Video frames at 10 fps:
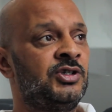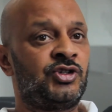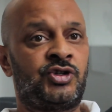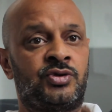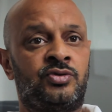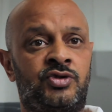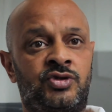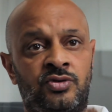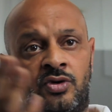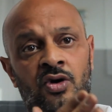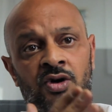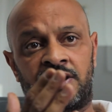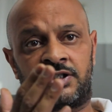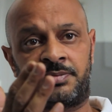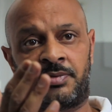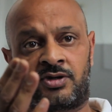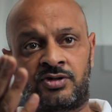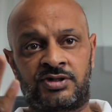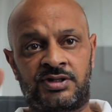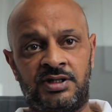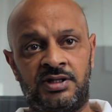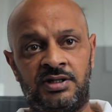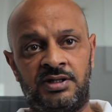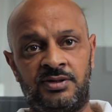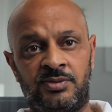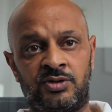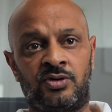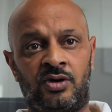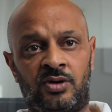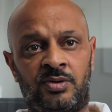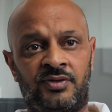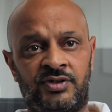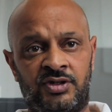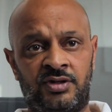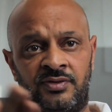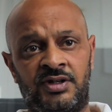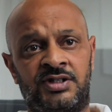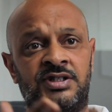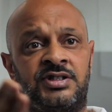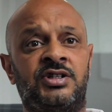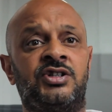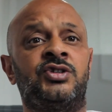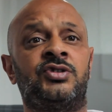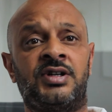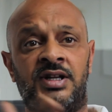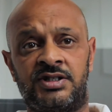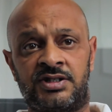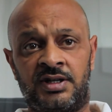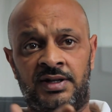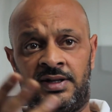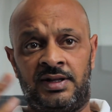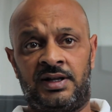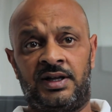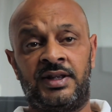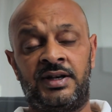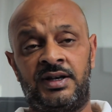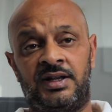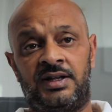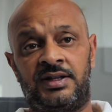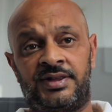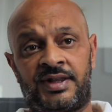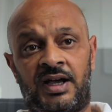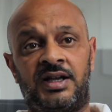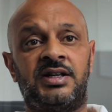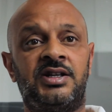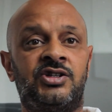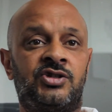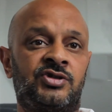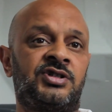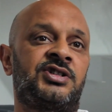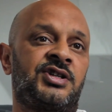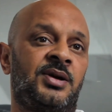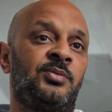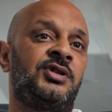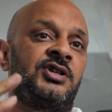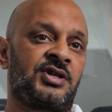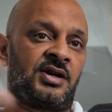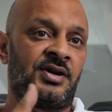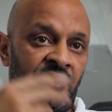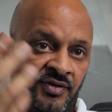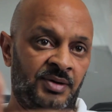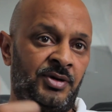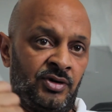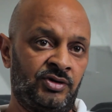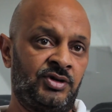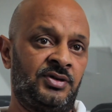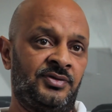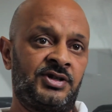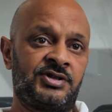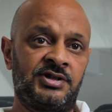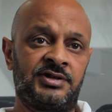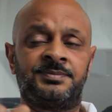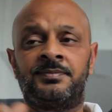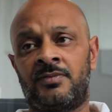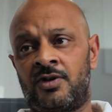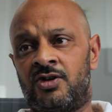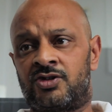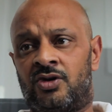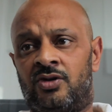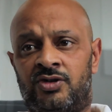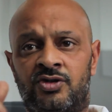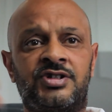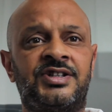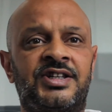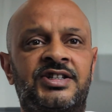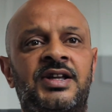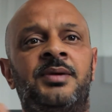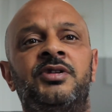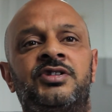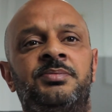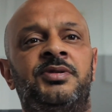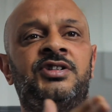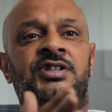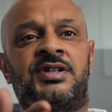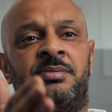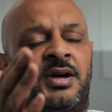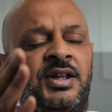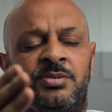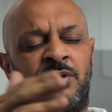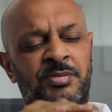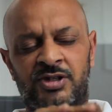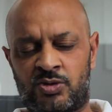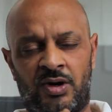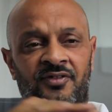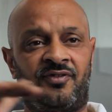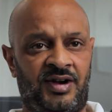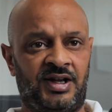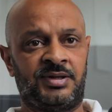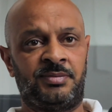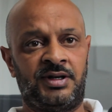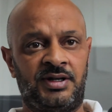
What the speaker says: June to August, because we do a lot of work for the universities and the student lets, and then that is usually the time when they start refurbing all the universities. So usually this time is the busiest time, but at the moment it's quite flat at the minute.